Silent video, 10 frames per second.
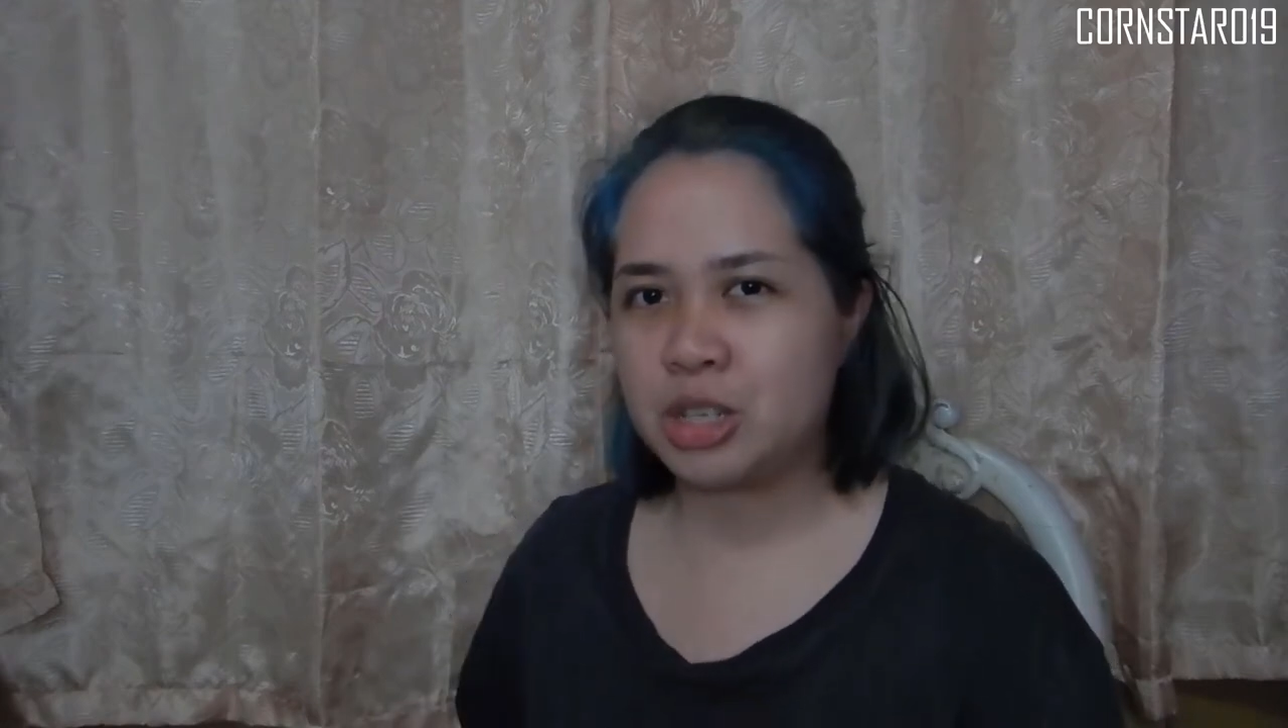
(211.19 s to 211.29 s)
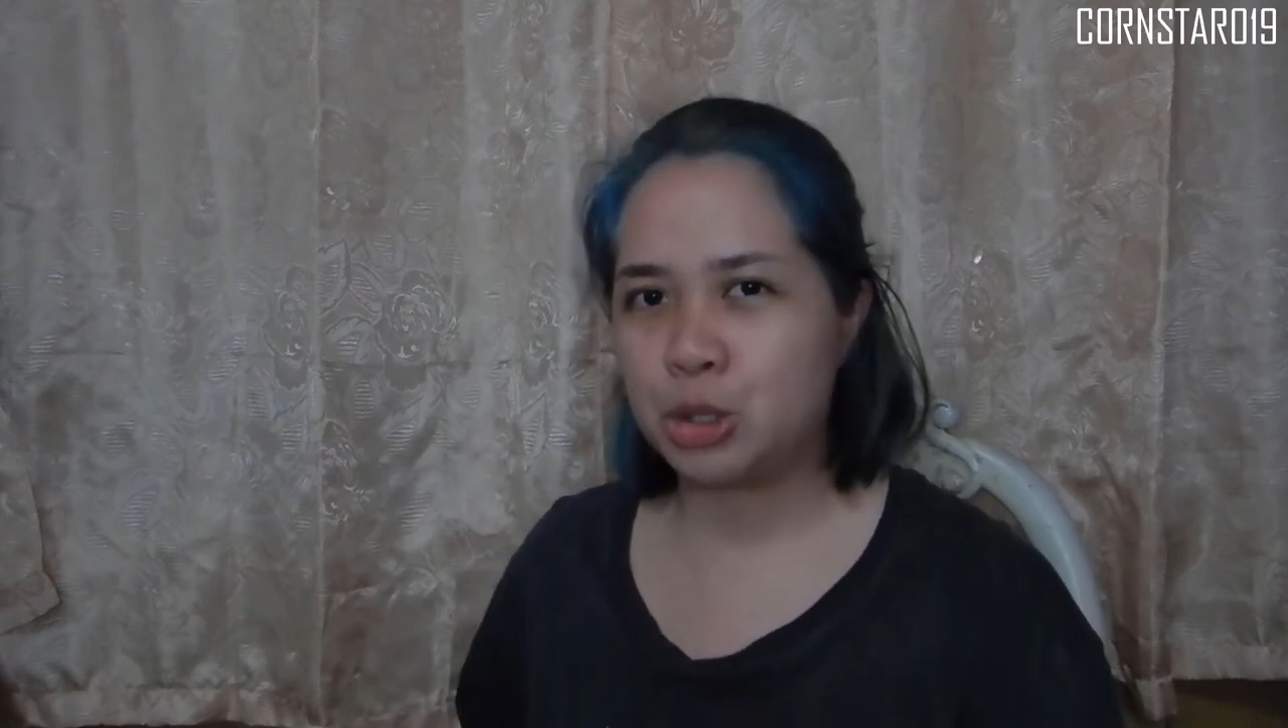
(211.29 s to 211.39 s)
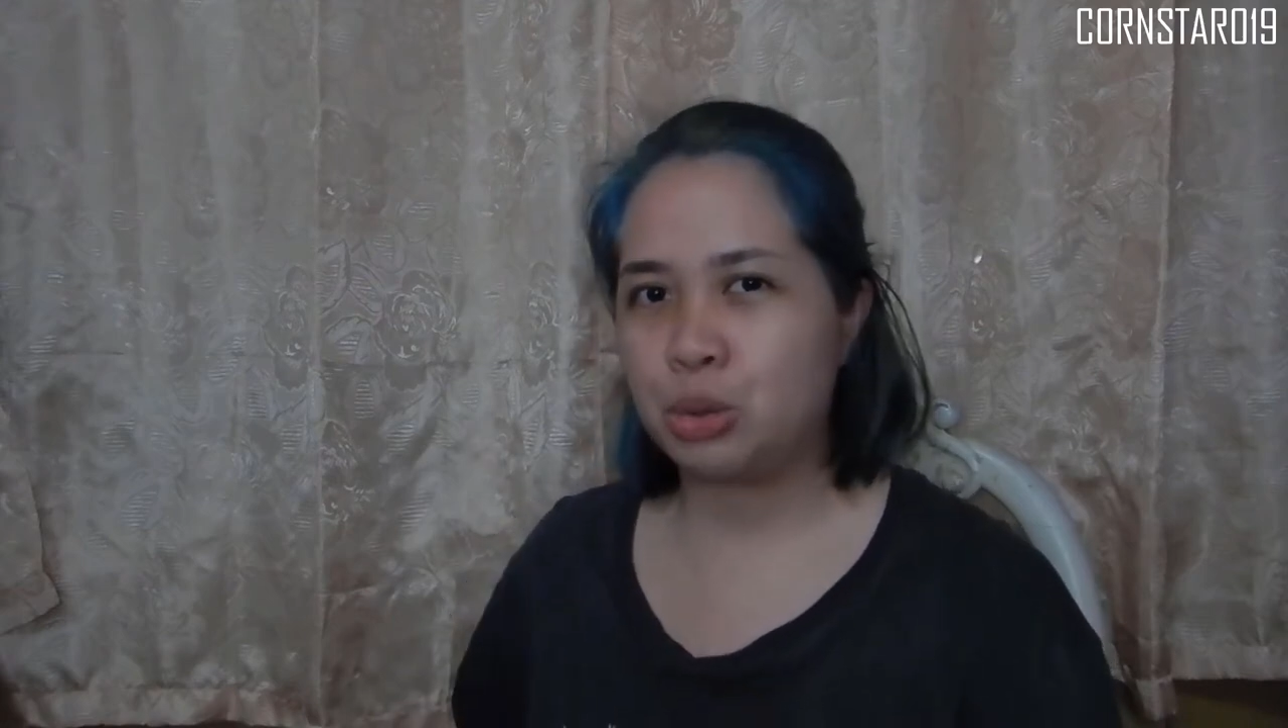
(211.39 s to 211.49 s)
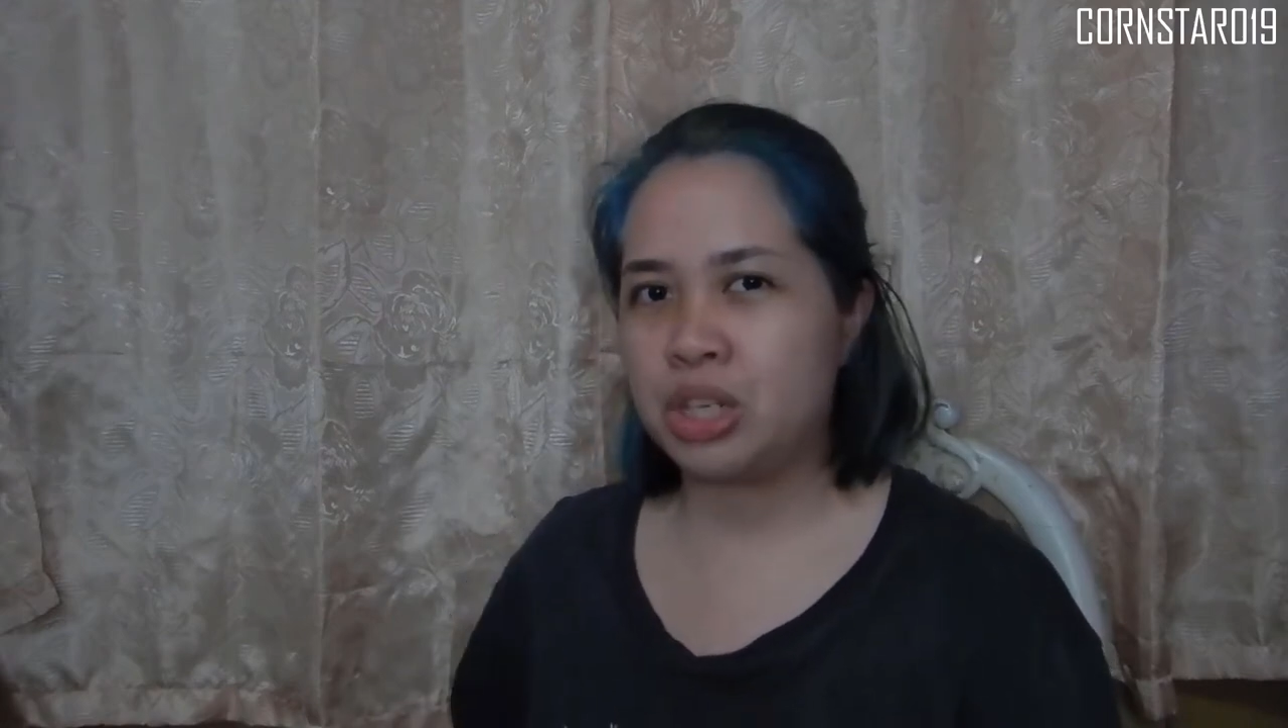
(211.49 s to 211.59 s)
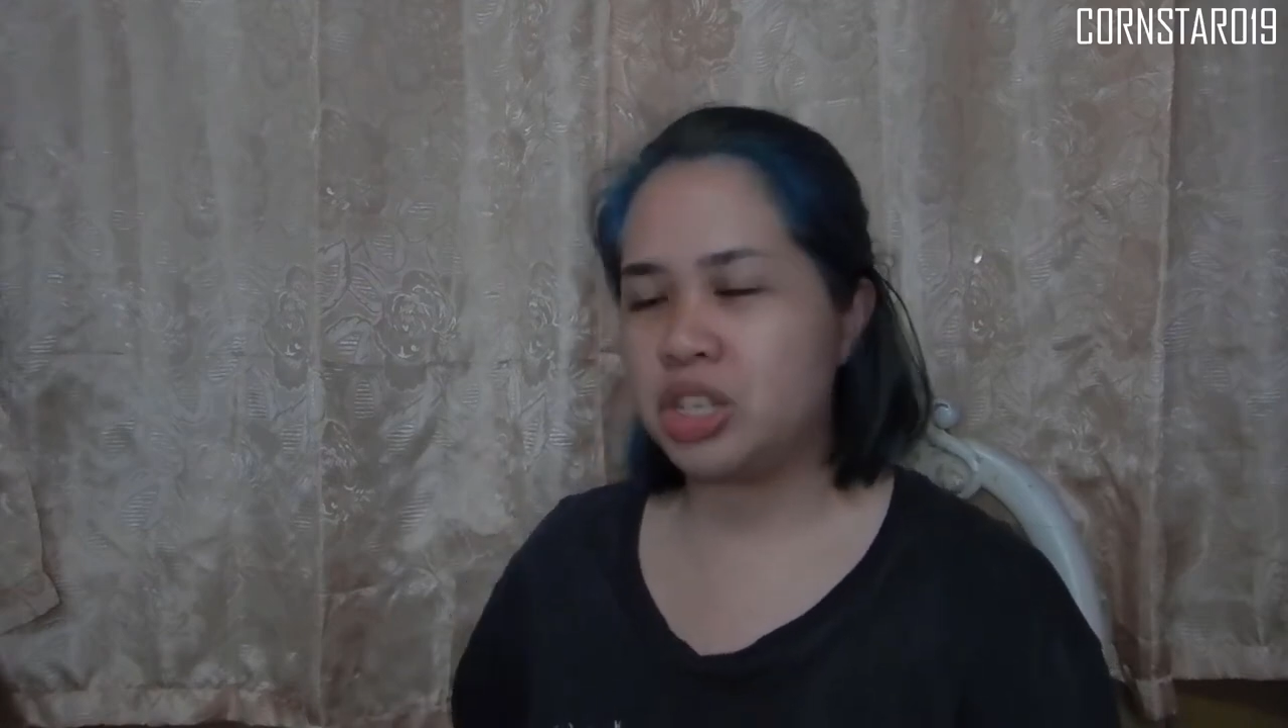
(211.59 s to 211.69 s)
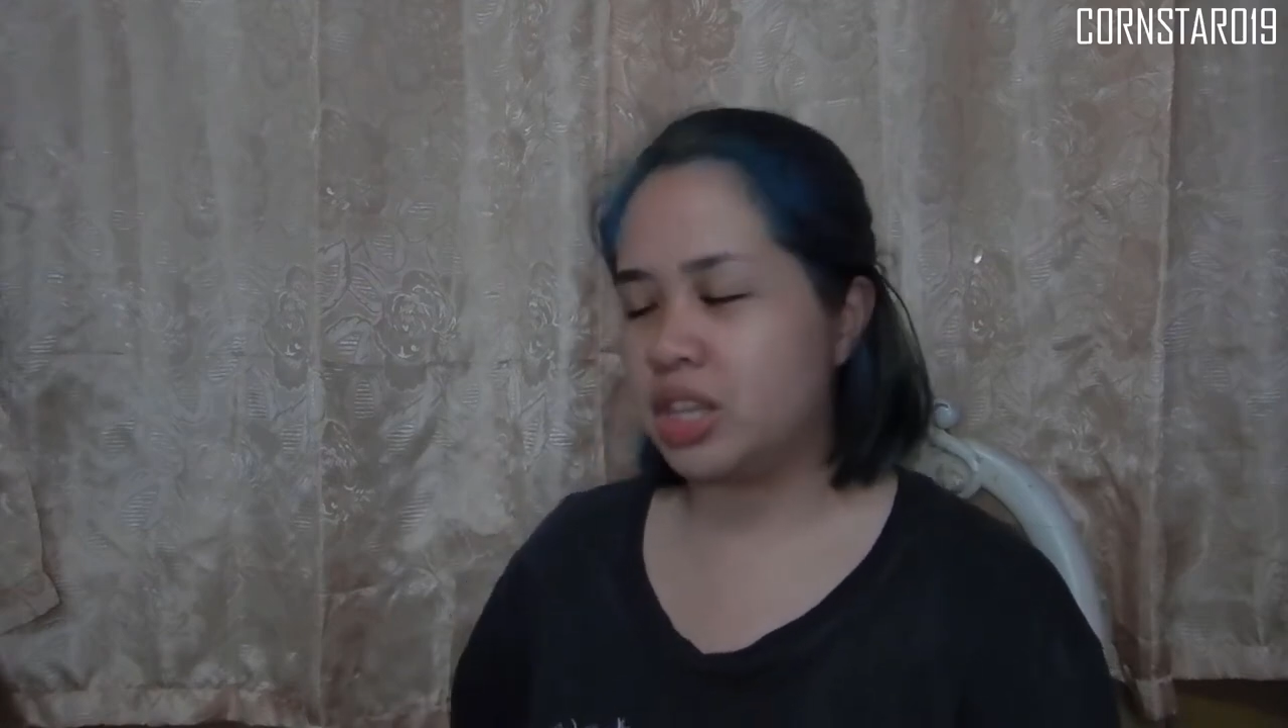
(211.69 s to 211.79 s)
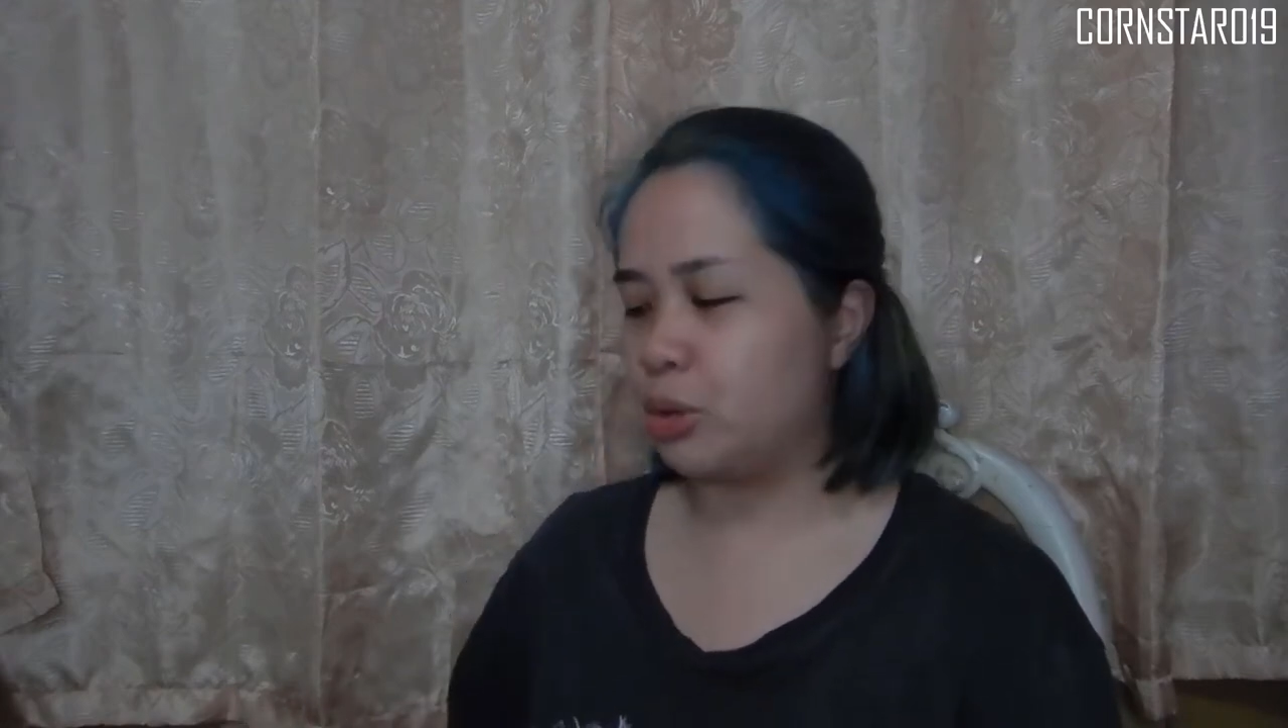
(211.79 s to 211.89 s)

situation